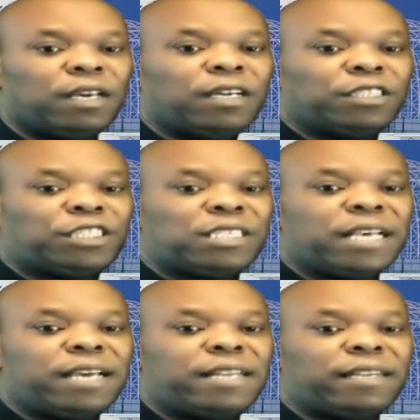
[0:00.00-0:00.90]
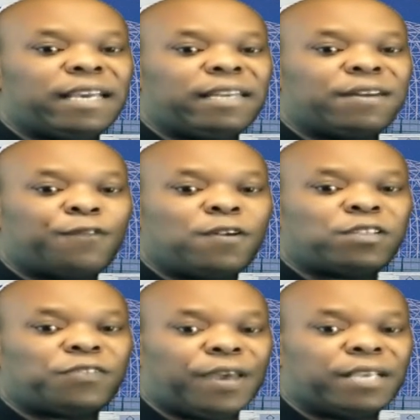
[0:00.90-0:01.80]
She said that in the
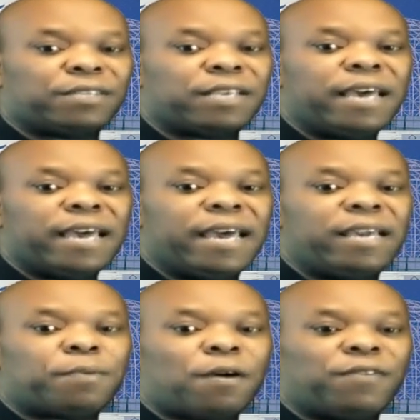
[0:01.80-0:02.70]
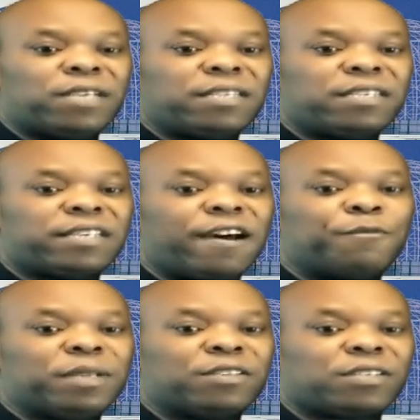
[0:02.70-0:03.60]
first phase, 8 provinces
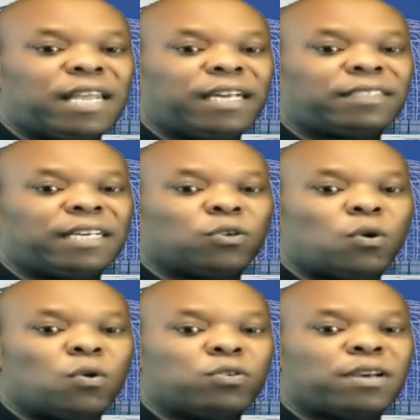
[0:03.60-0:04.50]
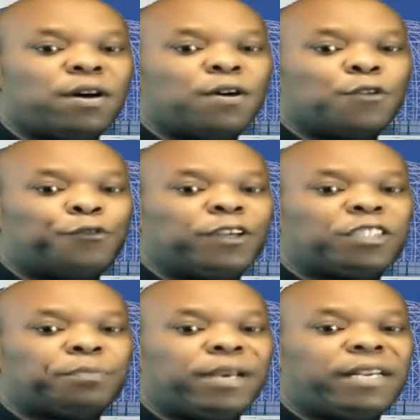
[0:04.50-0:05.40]
have been selected to host
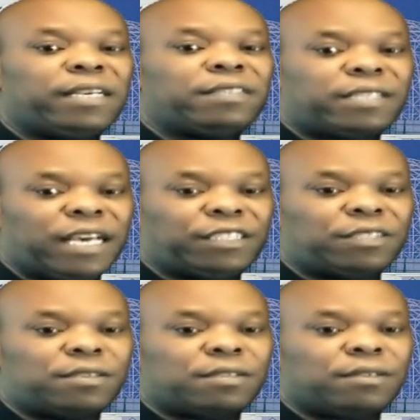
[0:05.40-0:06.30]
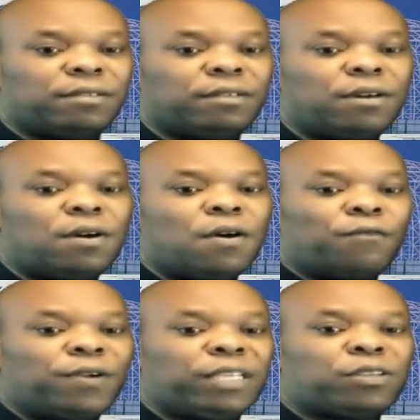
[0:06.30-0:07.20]
fish breeding stations.
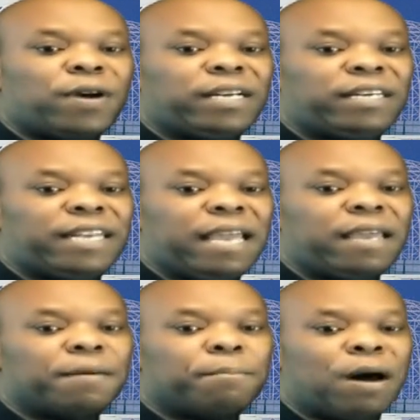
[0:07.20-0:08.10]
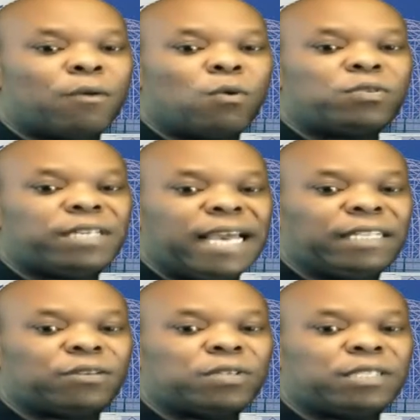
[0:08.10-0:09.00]
Victoria de Barros
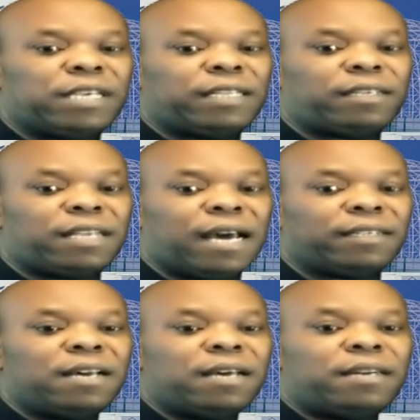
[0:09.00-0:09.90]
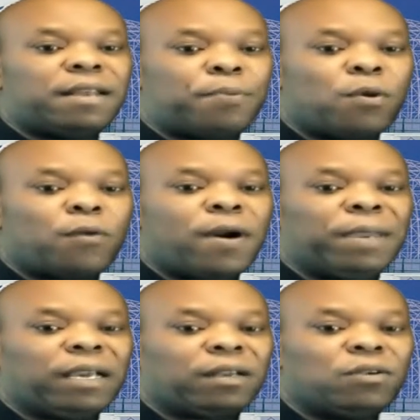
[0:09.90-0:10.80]
Neto stated that the
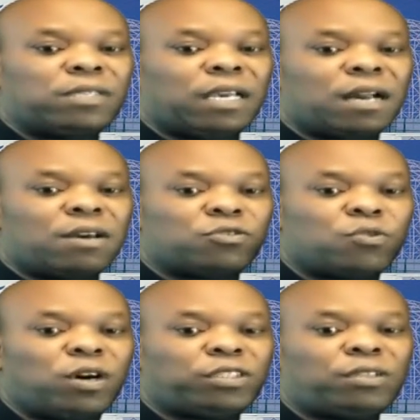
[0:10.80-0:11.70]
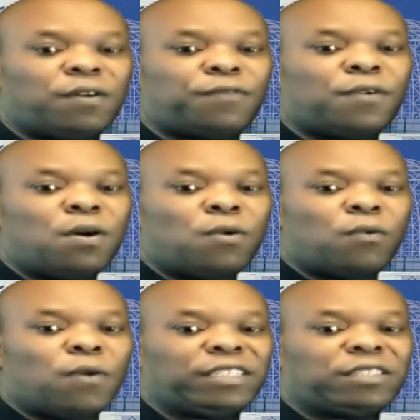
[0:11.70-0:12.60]
program includes the construction of
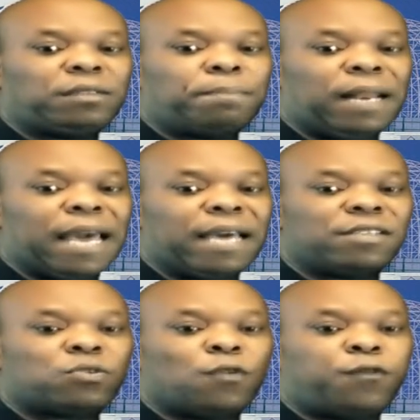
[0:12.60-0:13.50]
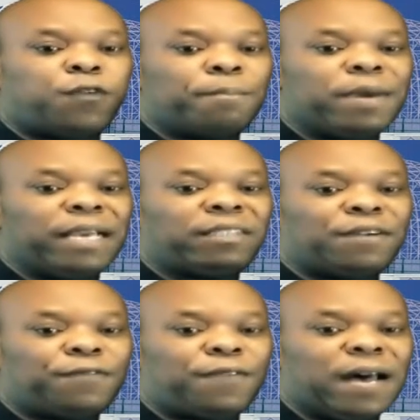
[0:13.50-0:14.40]
ration plants to
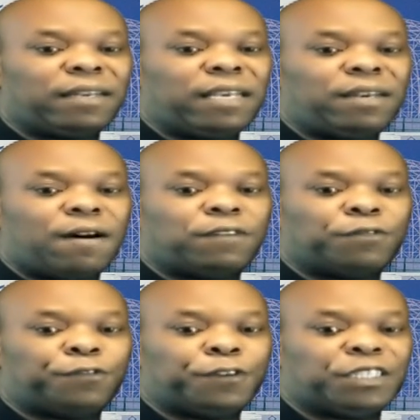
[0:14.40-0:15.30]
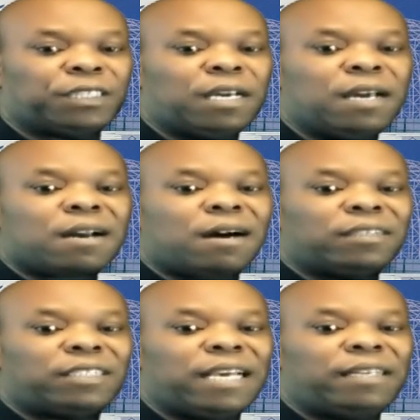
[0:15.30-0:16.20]
foment the fattening of the fish
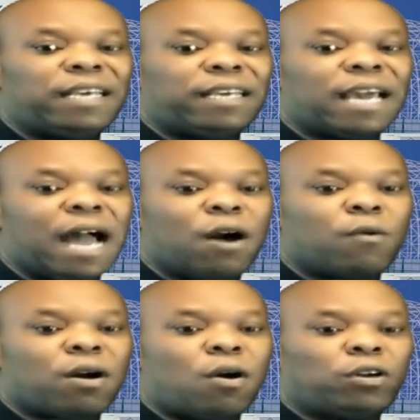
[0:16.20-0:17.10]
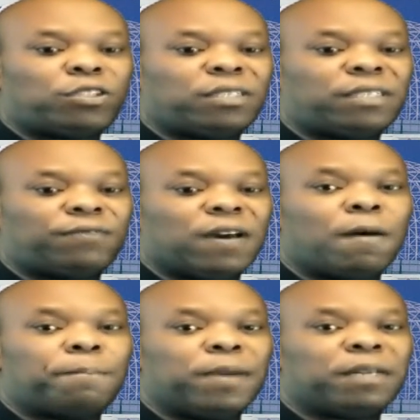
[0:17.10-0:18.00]
contained in the Aquaculture
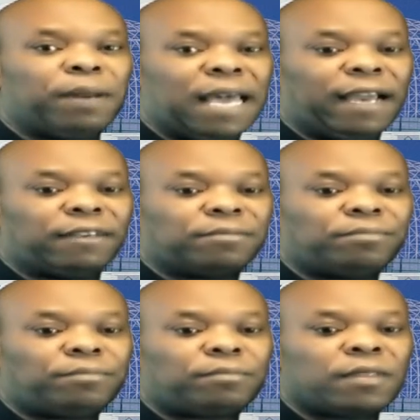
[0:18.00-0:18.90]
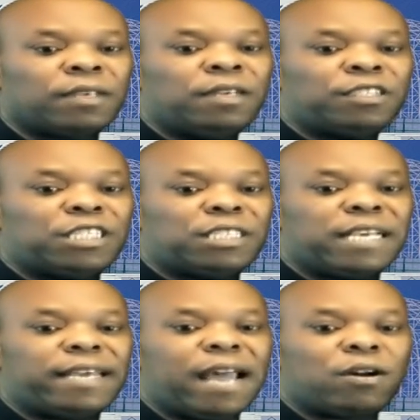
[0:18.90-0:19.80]
Development Plan. She
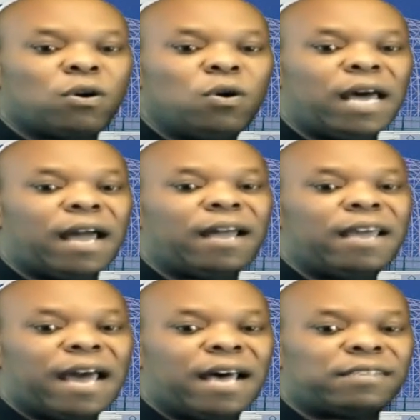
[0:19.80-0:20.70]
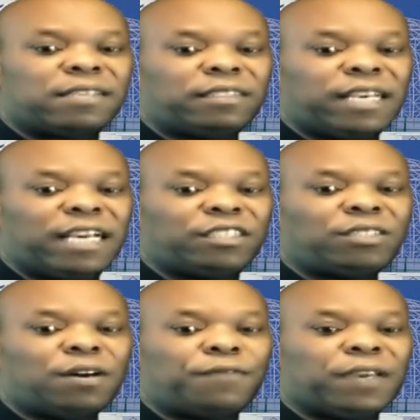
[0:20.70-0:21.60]
said Angola has the
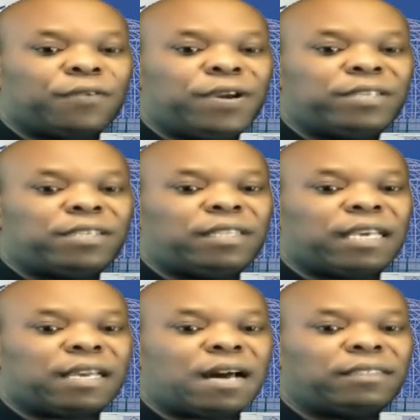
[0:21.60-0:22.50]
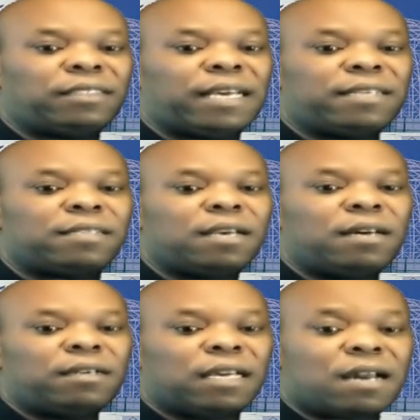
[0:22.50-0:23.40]
intention of increasing the
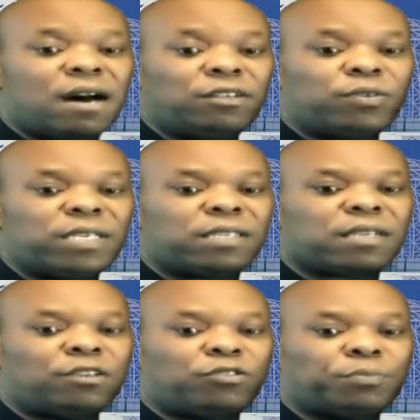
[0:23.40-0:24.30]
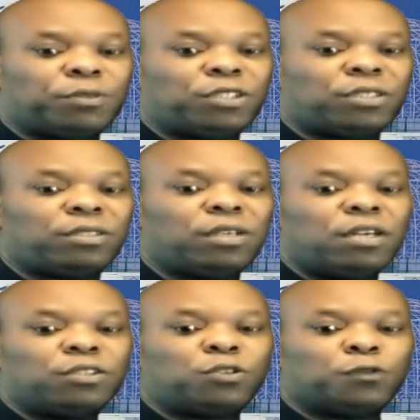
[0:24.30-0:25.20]
country's
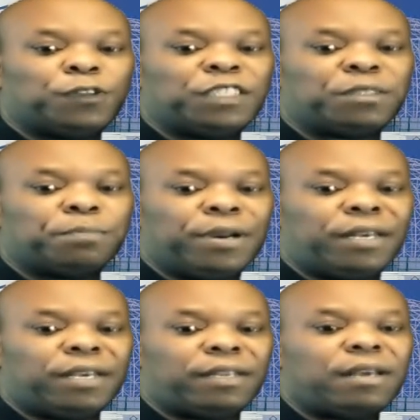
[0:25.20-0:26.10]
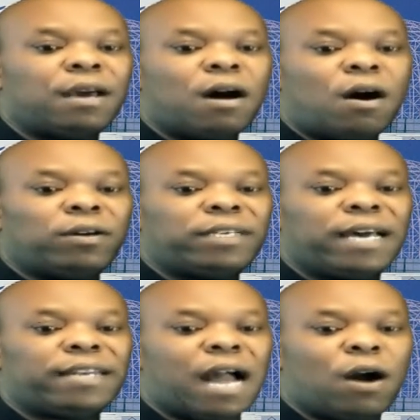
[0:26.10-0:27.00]
contribution to fish breeding
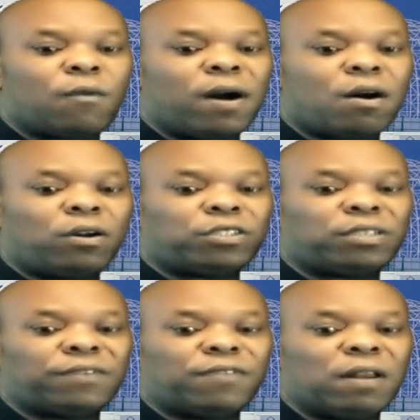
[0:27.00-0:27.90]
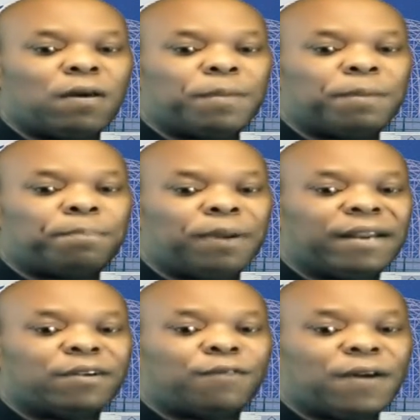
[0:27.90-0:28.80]
under the Aquaculture Development
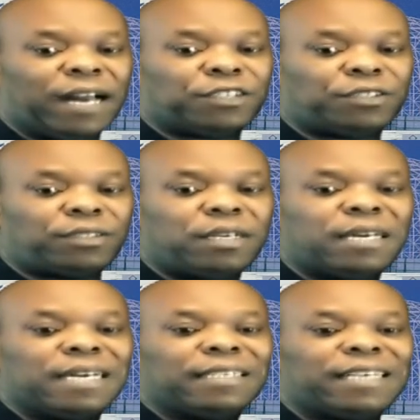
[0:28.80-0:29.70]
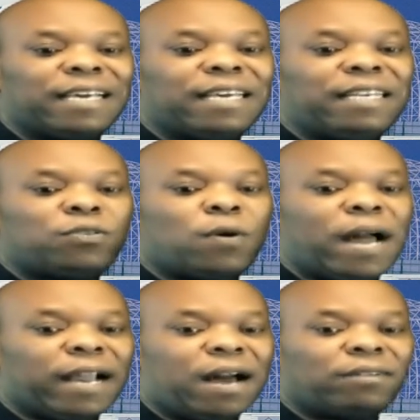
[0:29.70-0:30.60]
Plan of Action, taking into
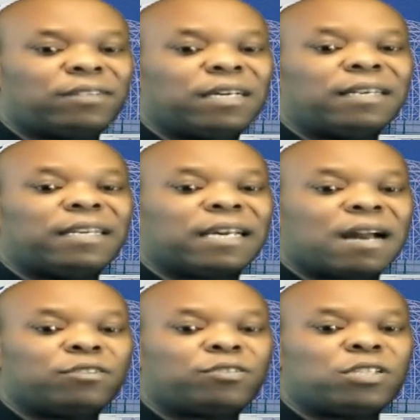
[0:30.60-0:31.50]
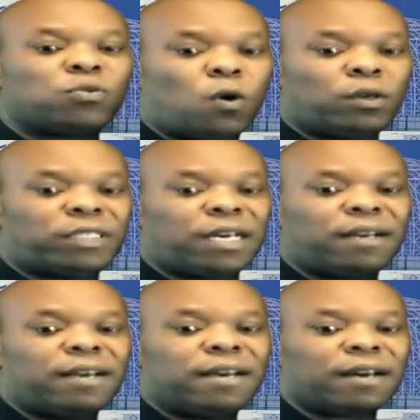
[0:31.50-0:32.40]
account the country's
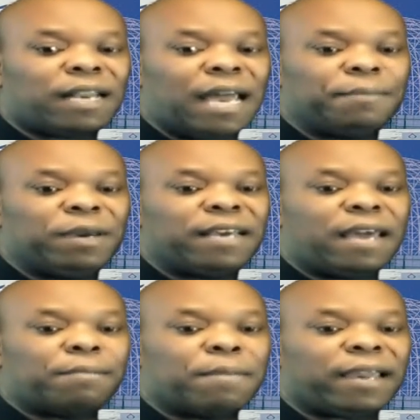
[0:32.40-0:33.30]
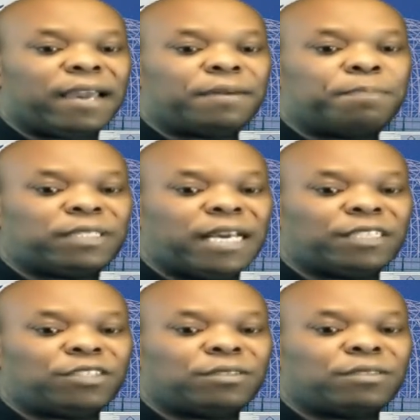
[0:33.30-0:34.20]
water, climate, and market
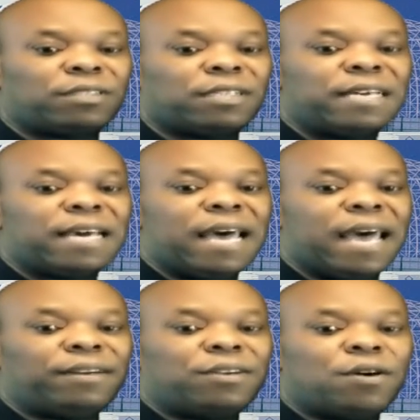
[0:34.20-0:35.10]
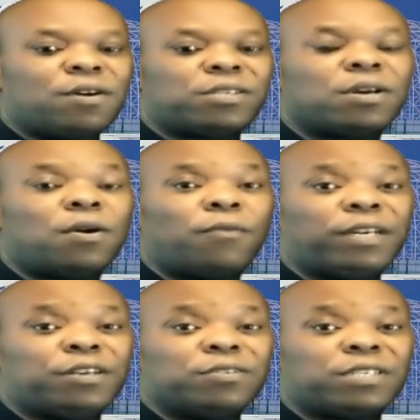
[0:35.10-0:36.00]
potentials, and thus
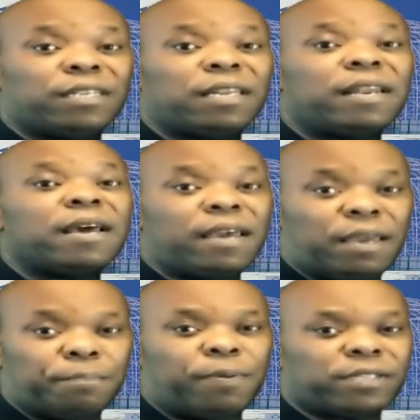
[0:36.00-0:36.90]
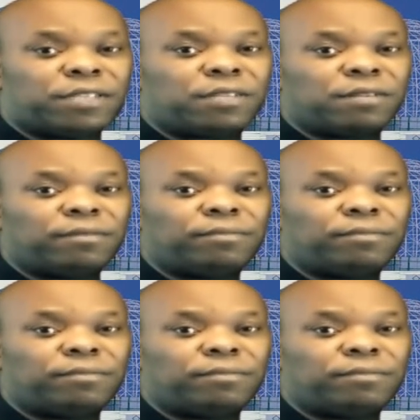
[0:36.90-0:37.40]
reducing imports.